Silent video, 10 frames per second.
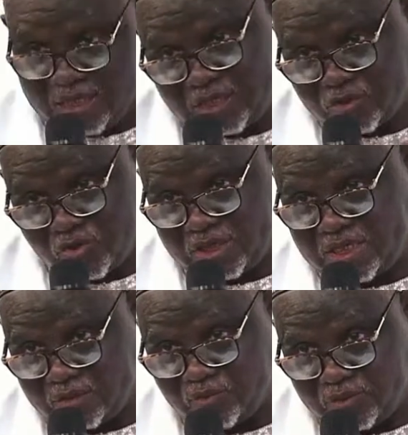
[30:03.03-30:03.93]
it is court
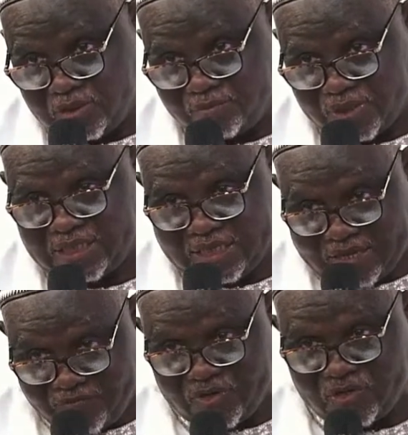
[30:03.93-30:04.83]
that will done. But
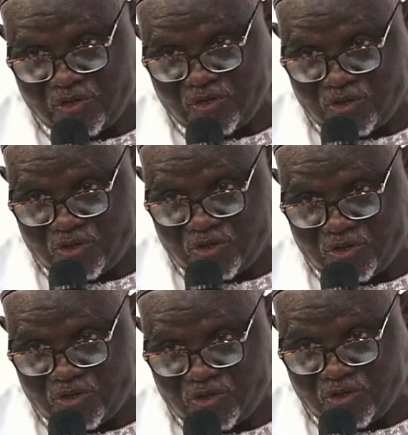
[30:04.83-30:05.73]
even in such
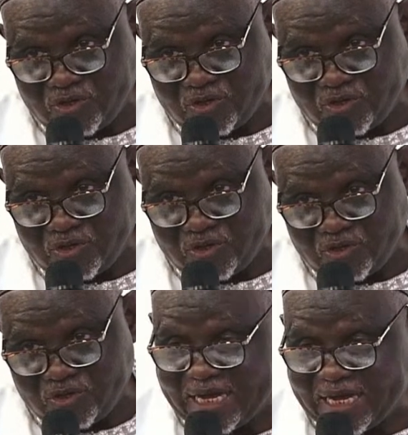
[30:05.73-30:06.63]
circumstances,
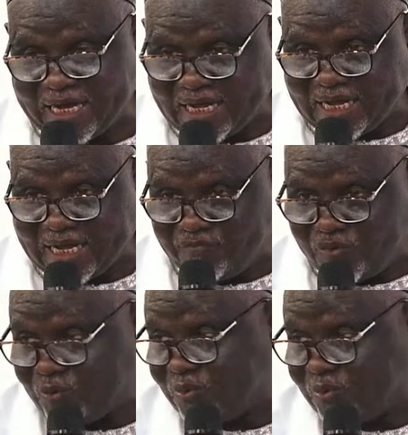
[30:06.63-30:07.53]
INEC can
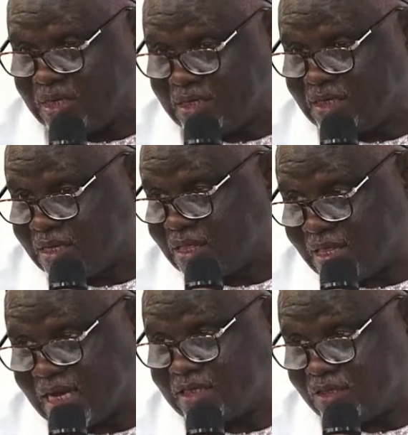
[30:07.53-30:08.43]
review
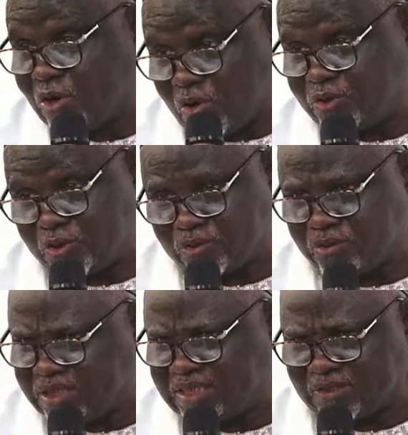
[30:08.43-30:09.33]
that also. So
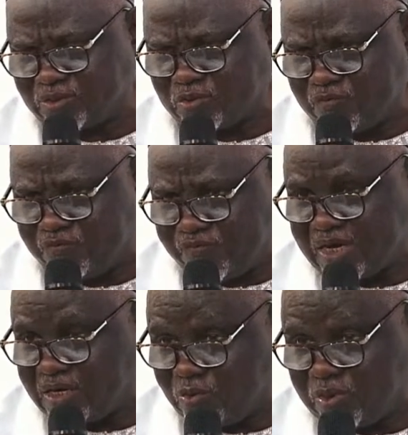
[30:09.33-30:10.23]
this is also
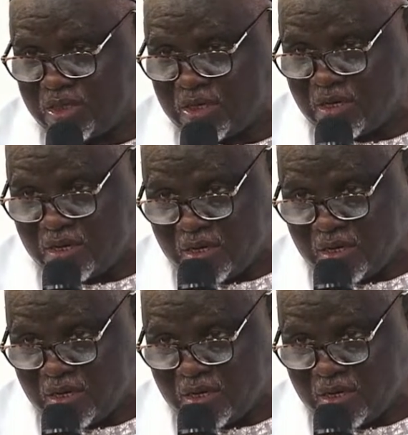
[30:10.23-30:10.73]
very good